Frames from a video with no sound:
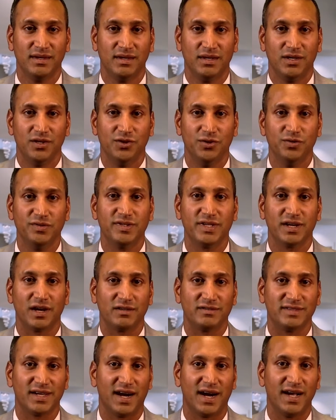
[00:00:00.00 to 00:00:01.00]
Using our
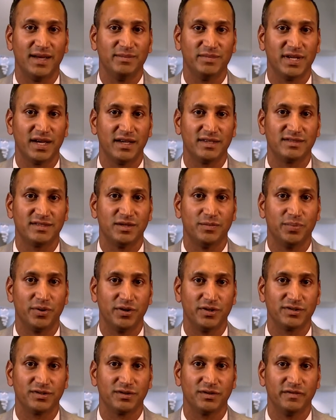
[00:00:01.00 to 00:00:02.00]
time tested
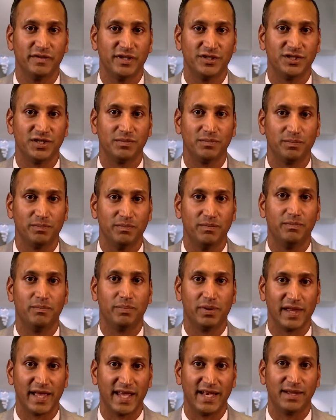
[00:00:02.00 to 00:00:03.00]
personal vision
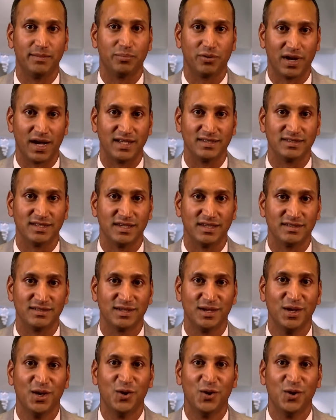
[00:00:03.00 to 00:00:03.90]
planning process,